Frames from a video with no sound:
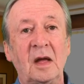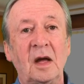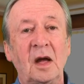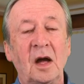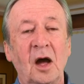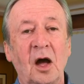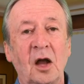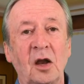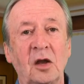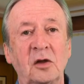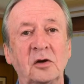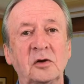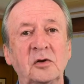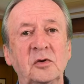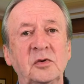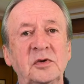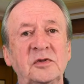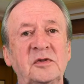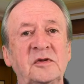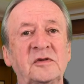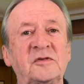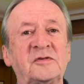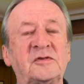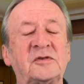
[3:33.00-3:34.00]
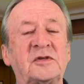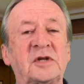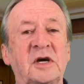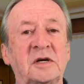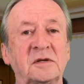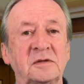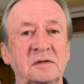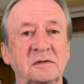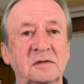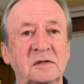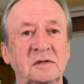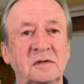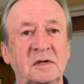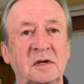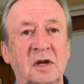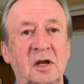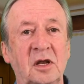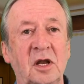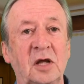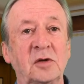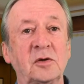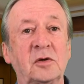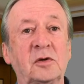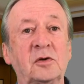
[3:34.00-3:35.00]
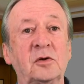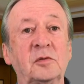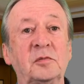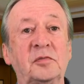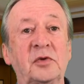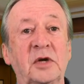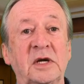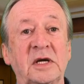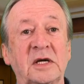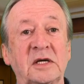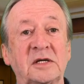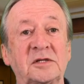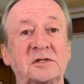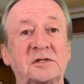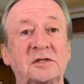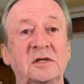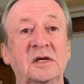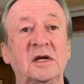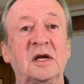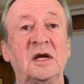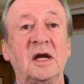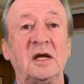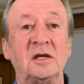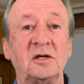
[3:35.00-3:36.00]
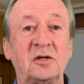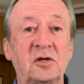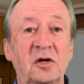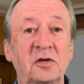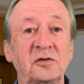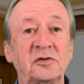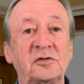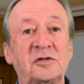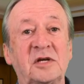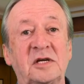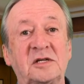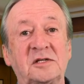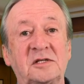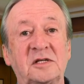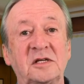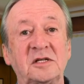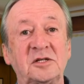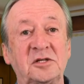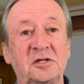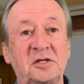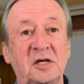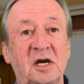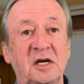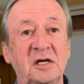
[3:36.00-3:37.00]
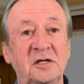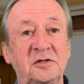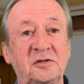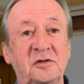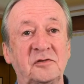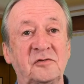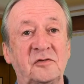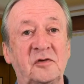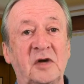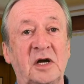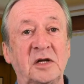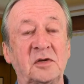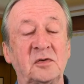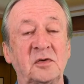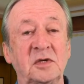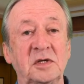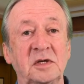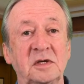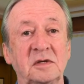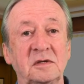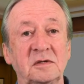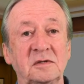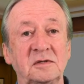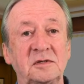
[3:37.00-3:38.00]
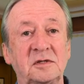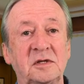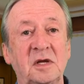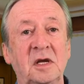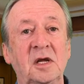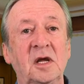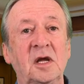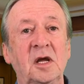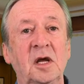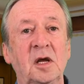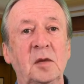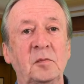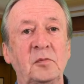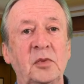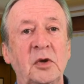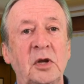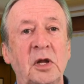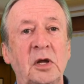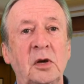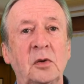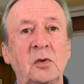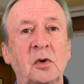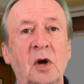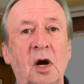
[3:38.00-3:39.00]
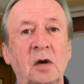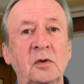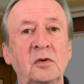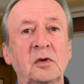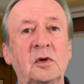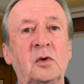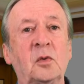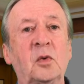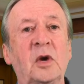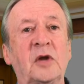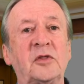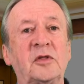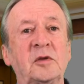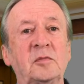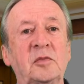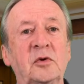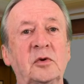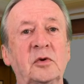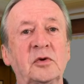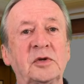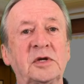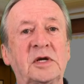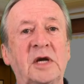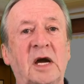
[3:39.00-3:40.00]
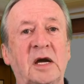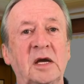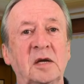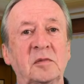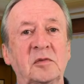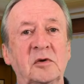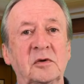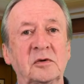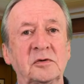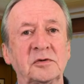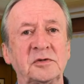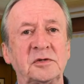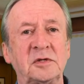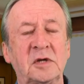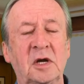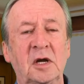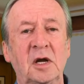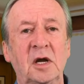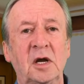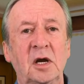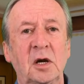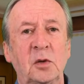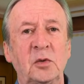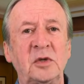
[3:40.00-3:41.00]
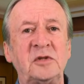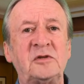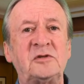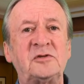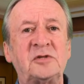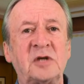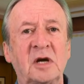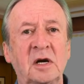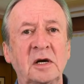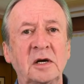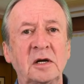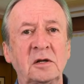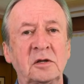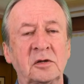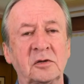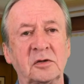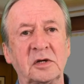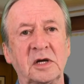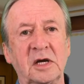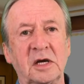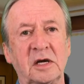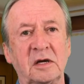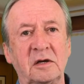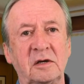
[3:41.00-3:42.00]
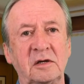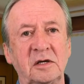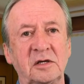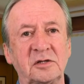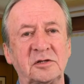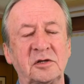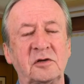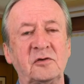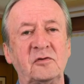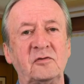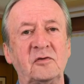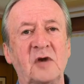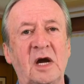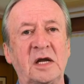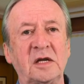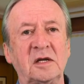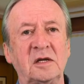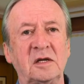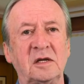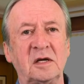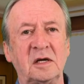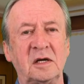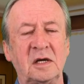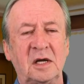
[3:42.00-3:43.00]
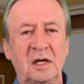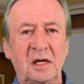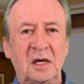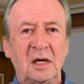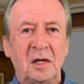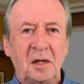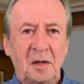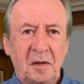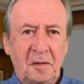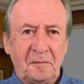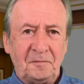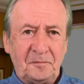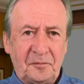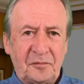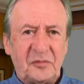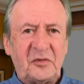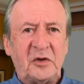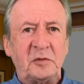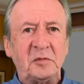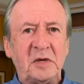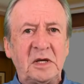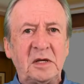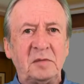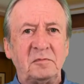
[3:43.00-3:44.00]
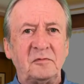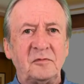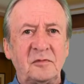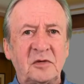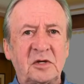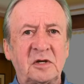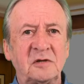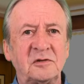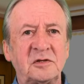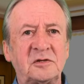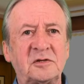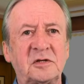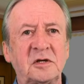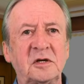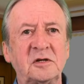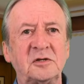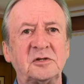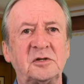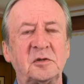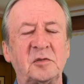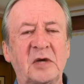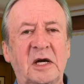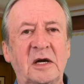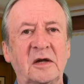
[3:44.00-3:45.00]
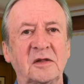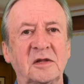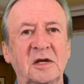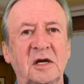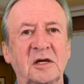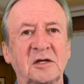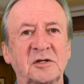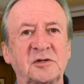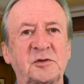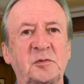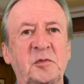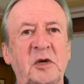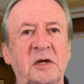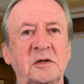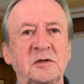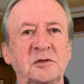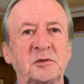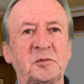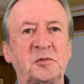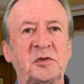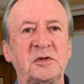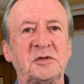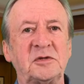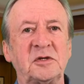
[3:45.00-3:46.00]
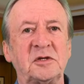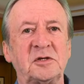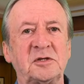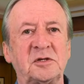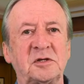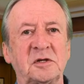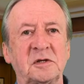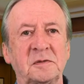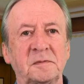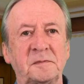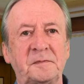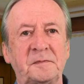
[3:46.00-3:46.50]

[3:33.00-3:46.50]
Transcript: Along with the stone, local bricks in contrasting shades of red were used, below oak weatherboard gables, with tile-hung areas and render to meet concerns about the exposed position.